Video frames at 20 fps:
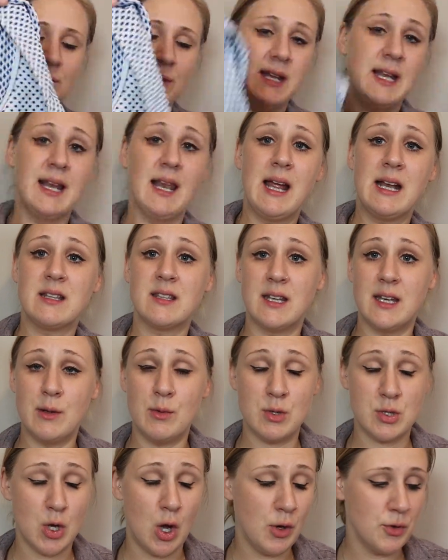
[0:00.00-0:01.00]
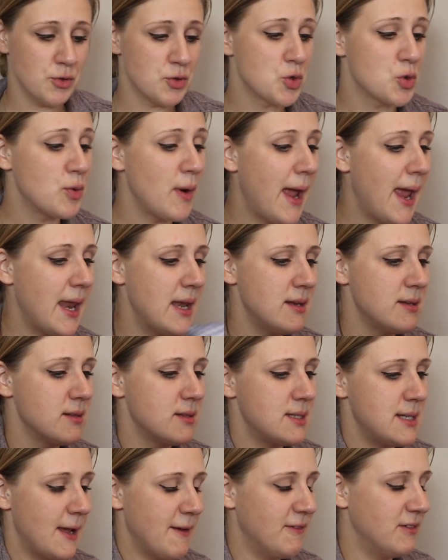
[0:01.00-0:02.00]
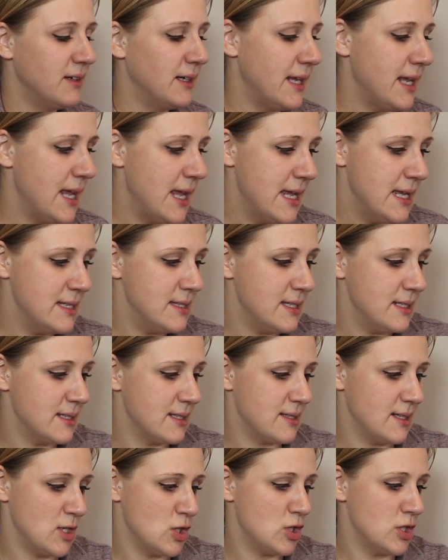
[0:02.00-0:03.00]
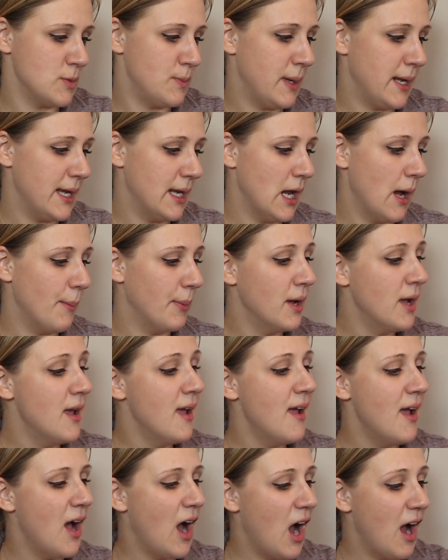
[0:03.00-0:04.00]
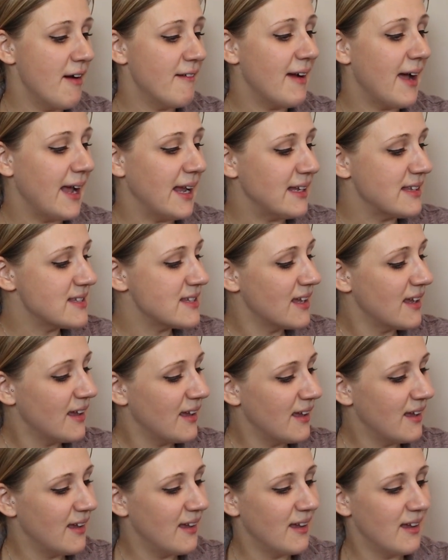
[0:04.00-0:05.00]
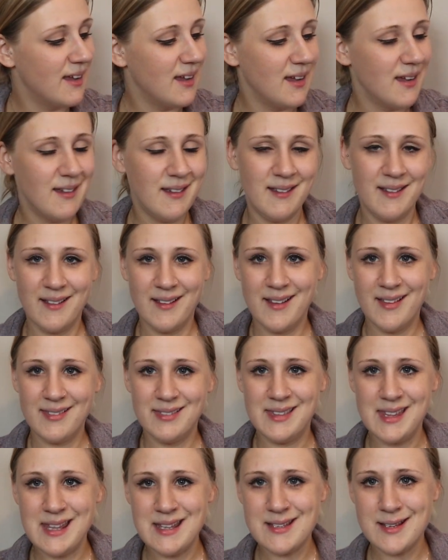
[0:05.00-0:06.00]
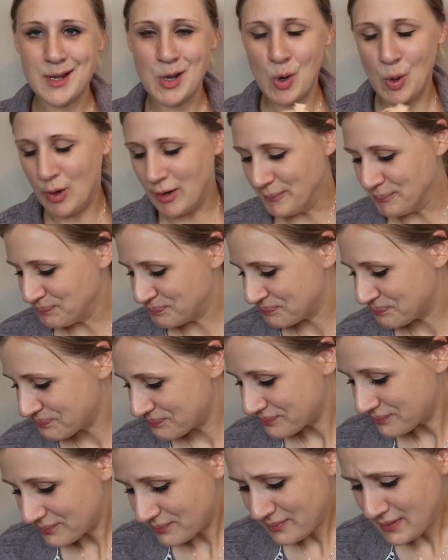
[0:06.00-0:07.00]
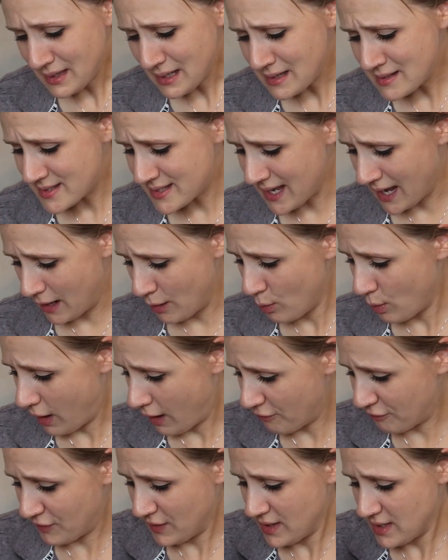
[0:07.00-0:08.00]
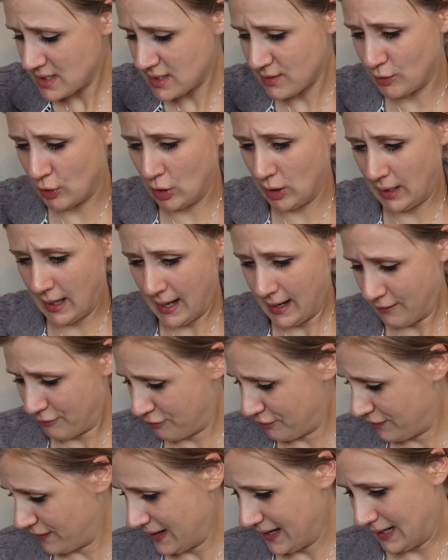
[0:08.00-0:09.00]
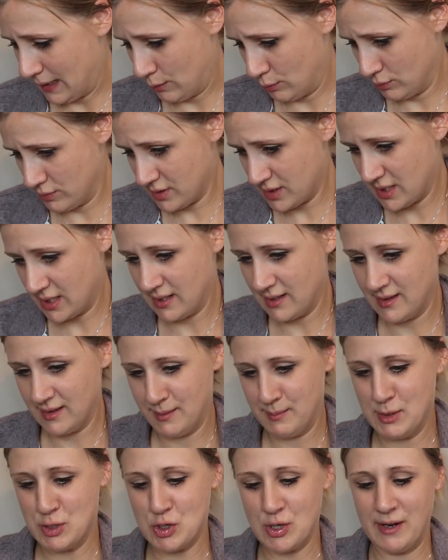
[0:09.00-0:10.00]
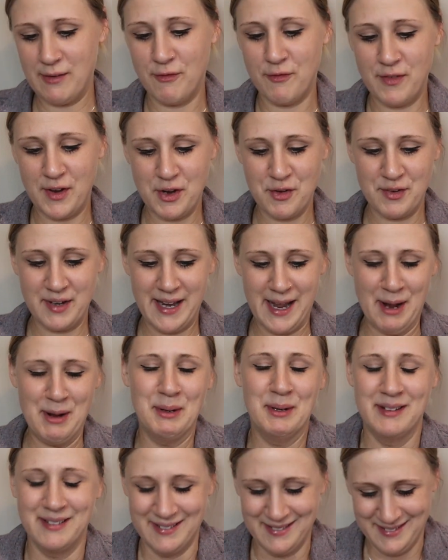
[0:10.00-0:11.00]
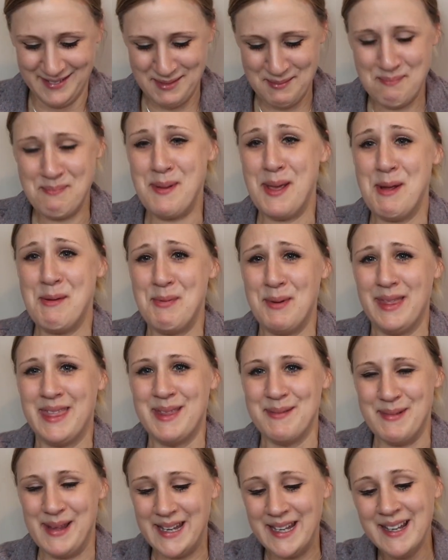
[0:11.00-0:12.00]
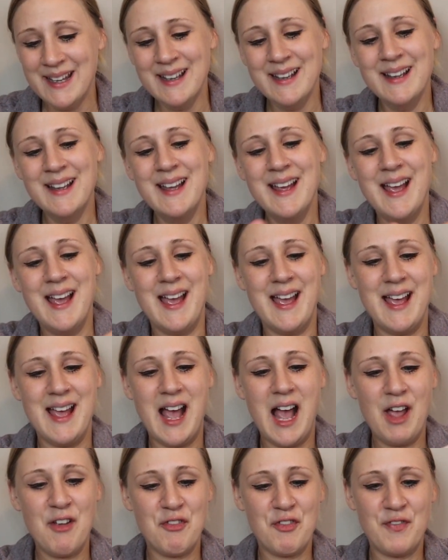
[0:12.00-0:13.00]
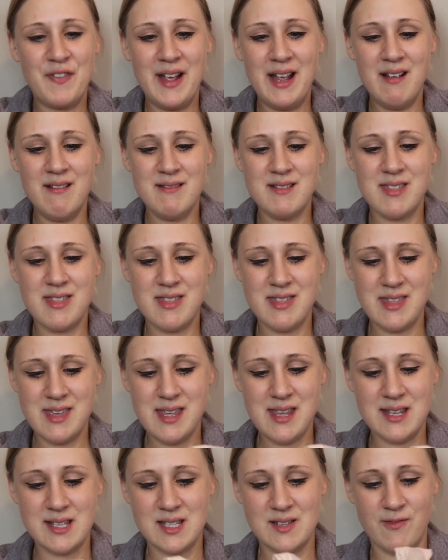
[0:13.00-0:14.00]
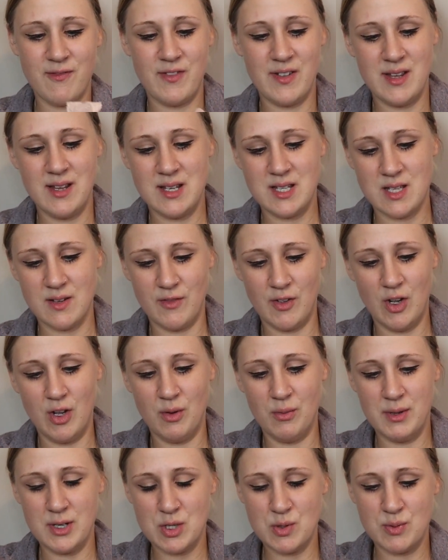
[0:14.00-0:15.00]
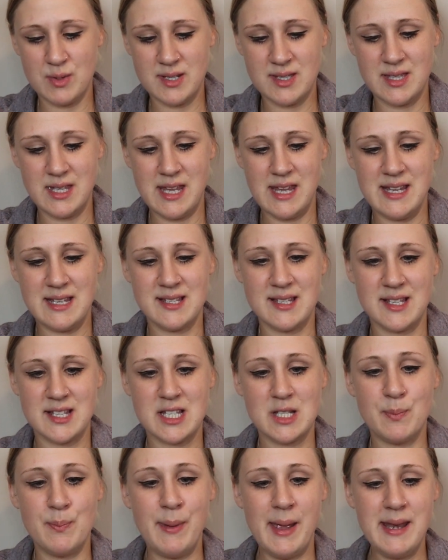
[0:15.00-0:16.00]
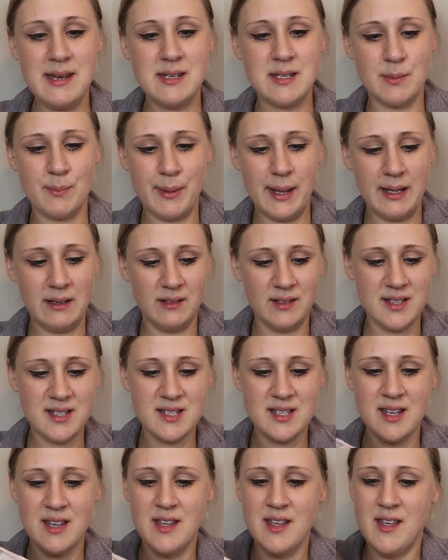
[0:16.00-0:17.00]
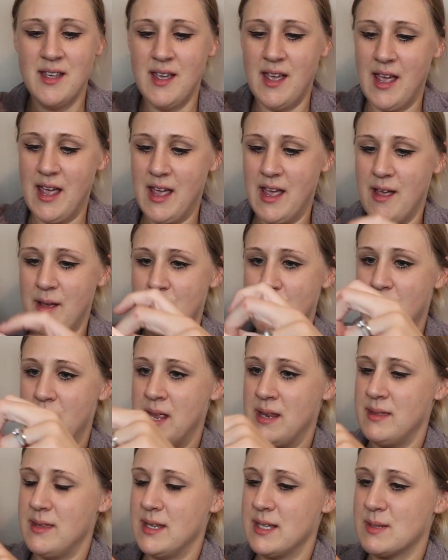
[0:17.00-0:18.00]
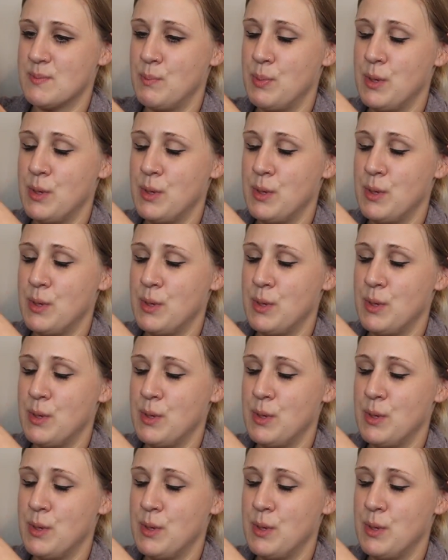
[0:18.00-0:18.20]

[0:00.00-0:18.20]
I really liked that it was on trend. Definitely easy decision to pick it up. All right, these are cool. So, first of all, I found, let me try and figure it out bear with me. Uh, I found this first of all, which was the suspender belt um, in this